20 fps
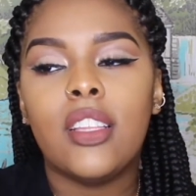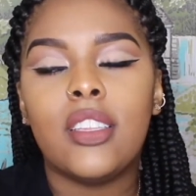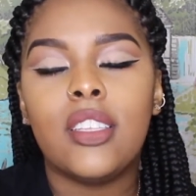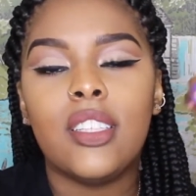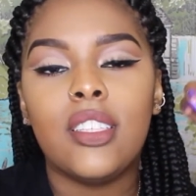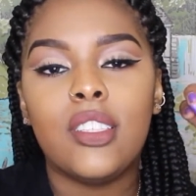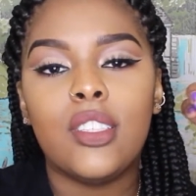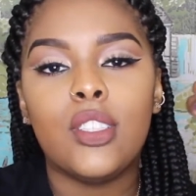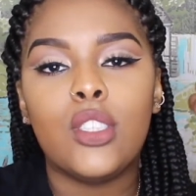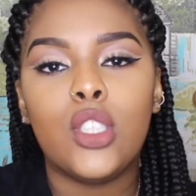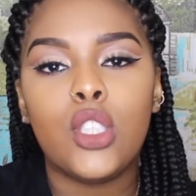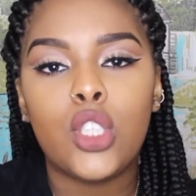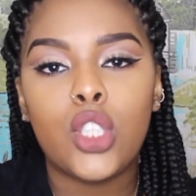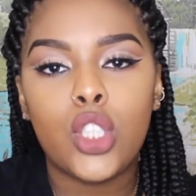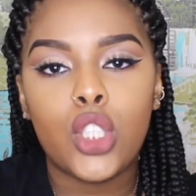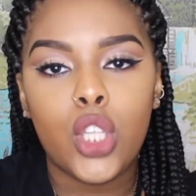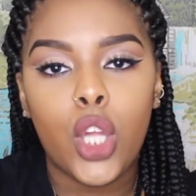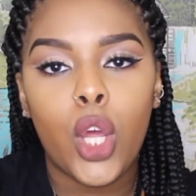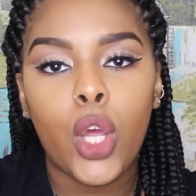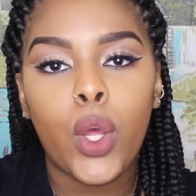This is
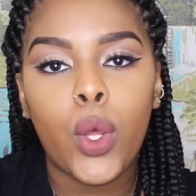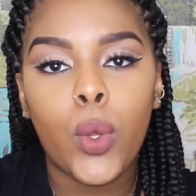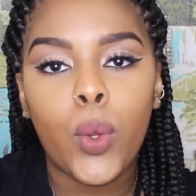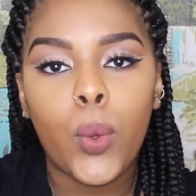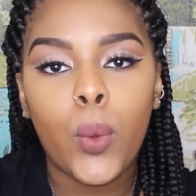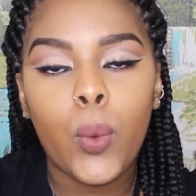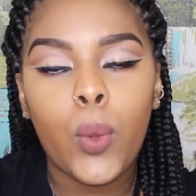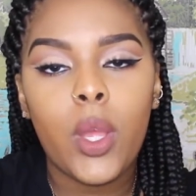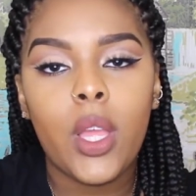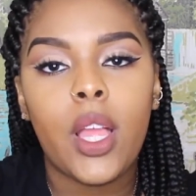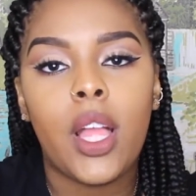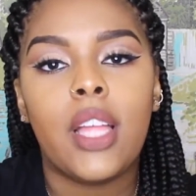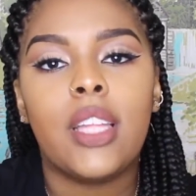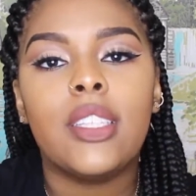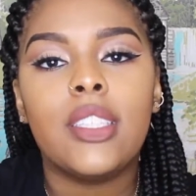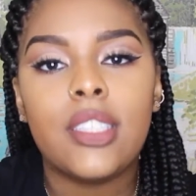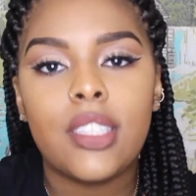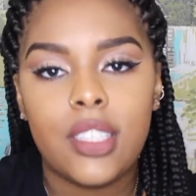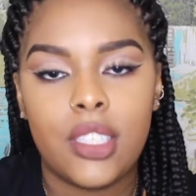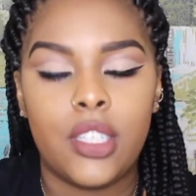so
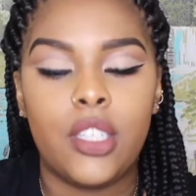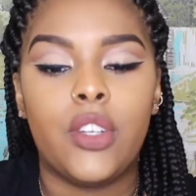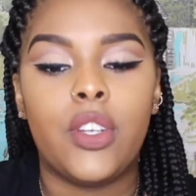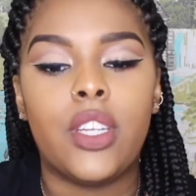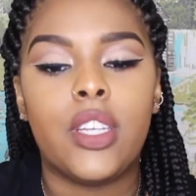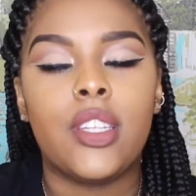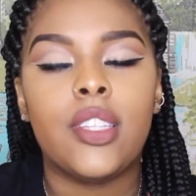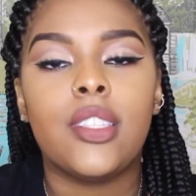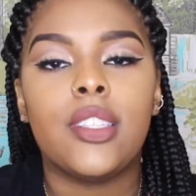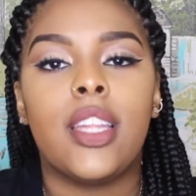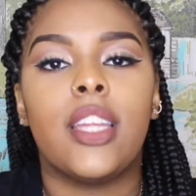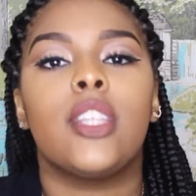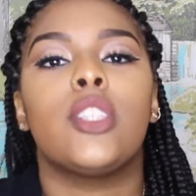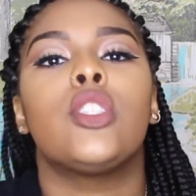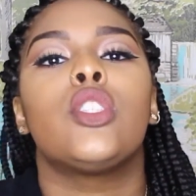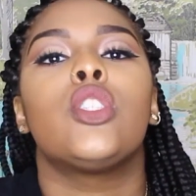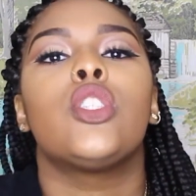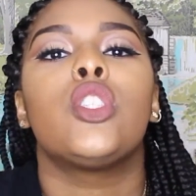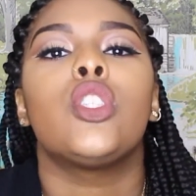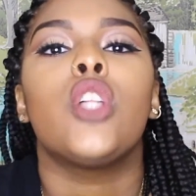serious, like
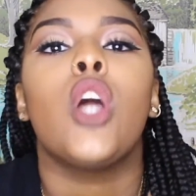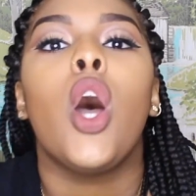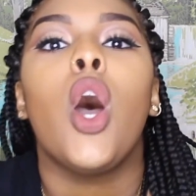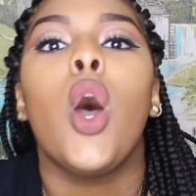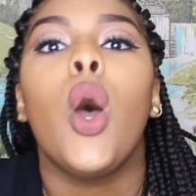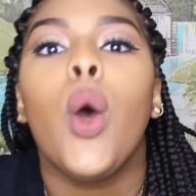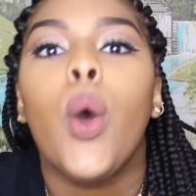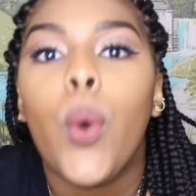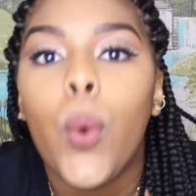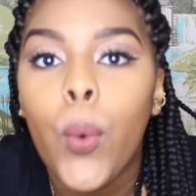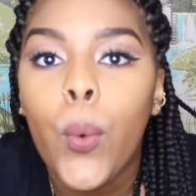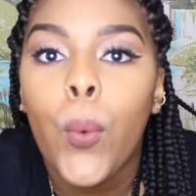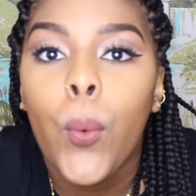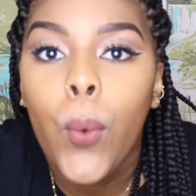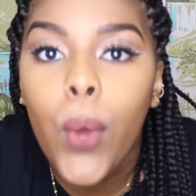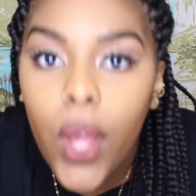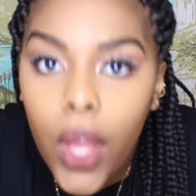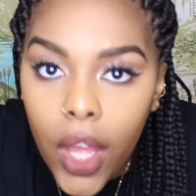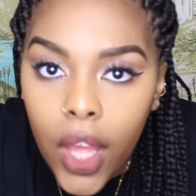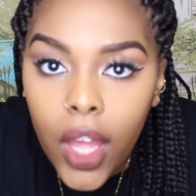
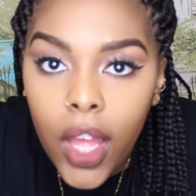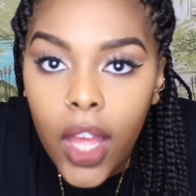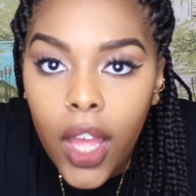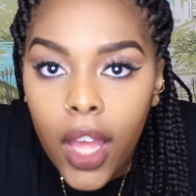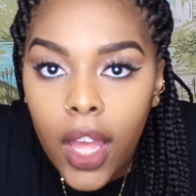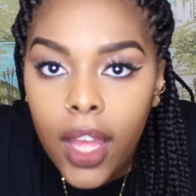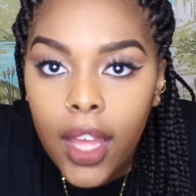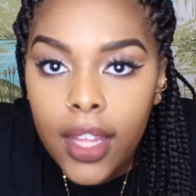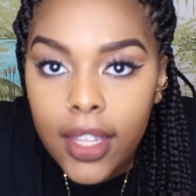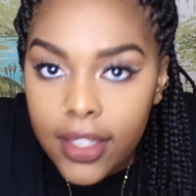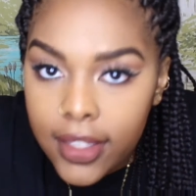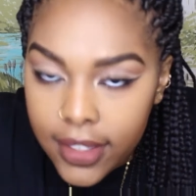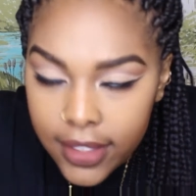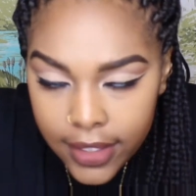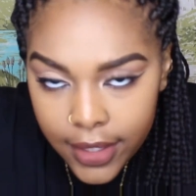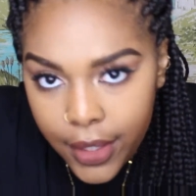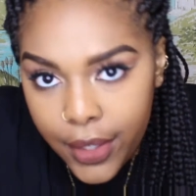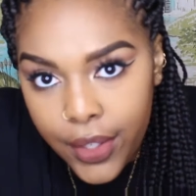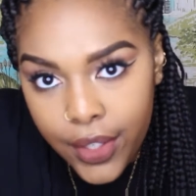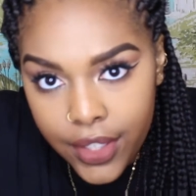so
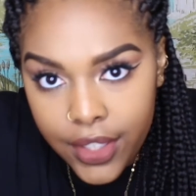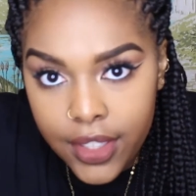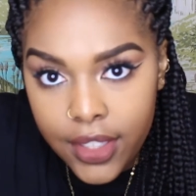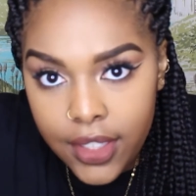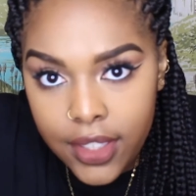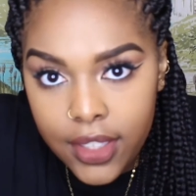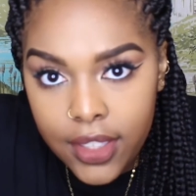serious.